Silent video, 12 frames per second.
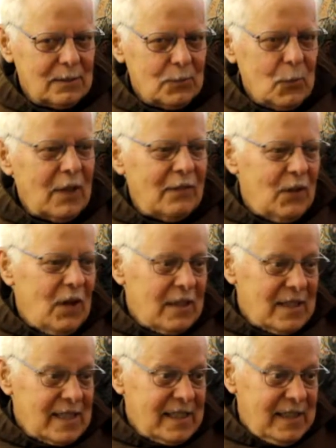more
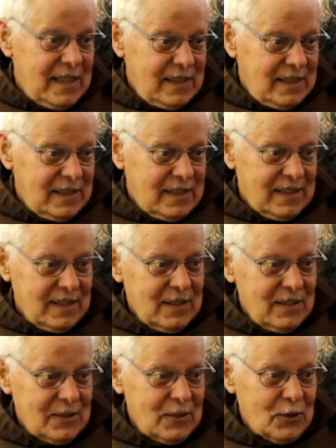advanced studies and
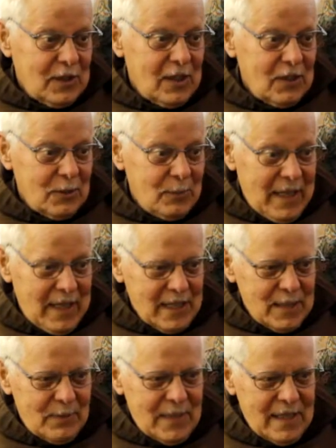I had to go to
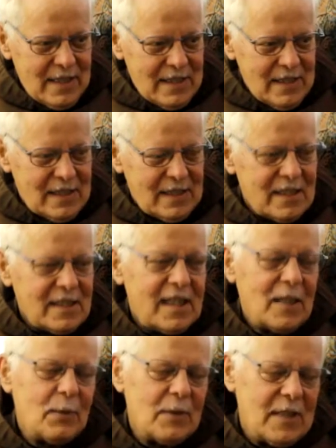Marist Brothers and
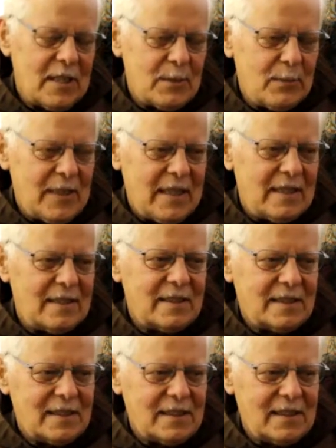stay with his
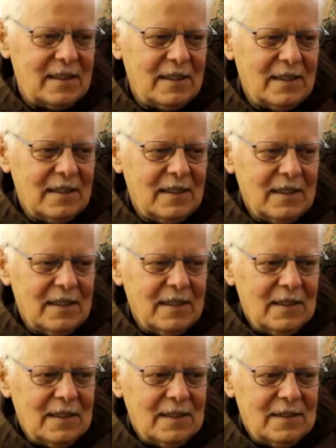parents.
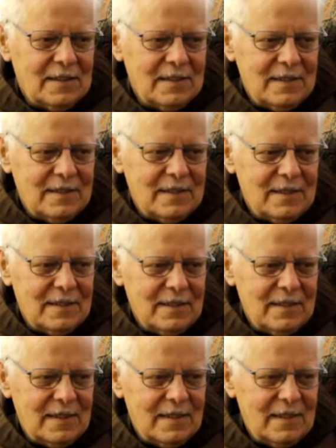Is
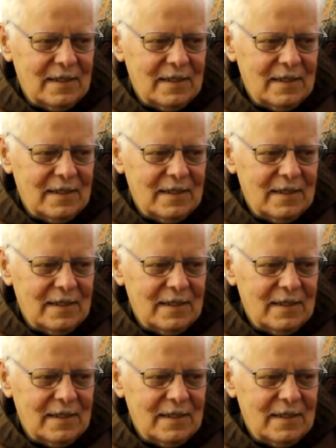that